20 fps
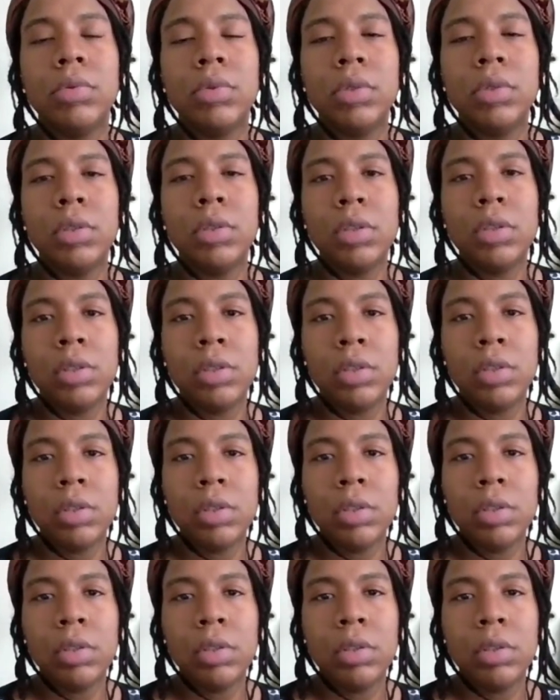
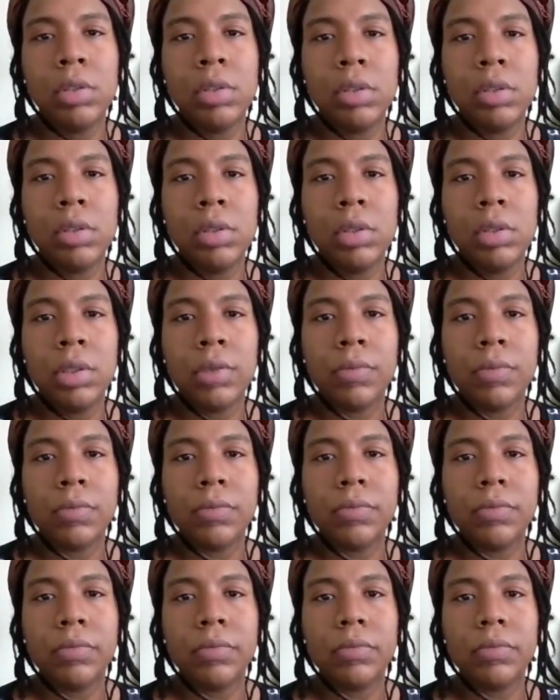
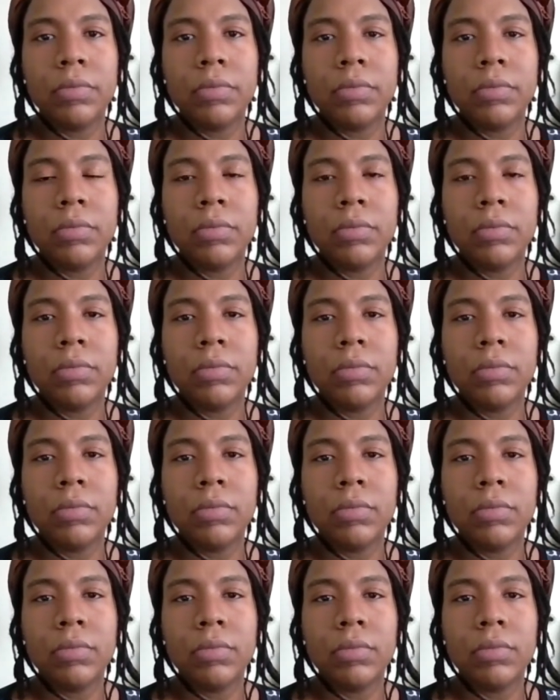
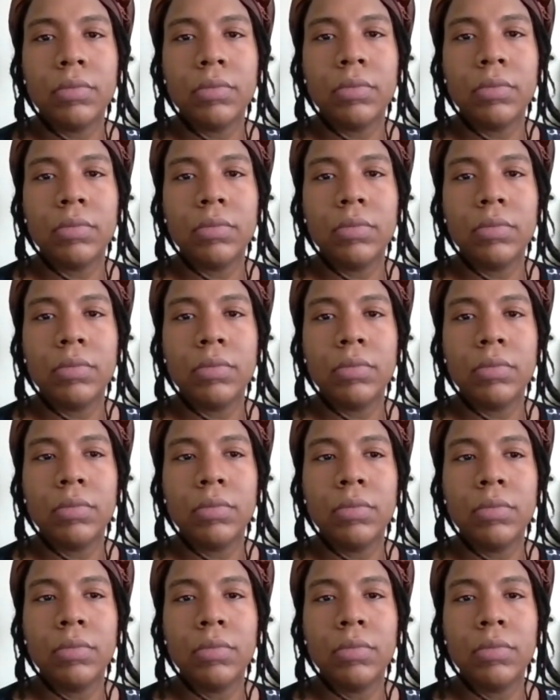(no one is talking)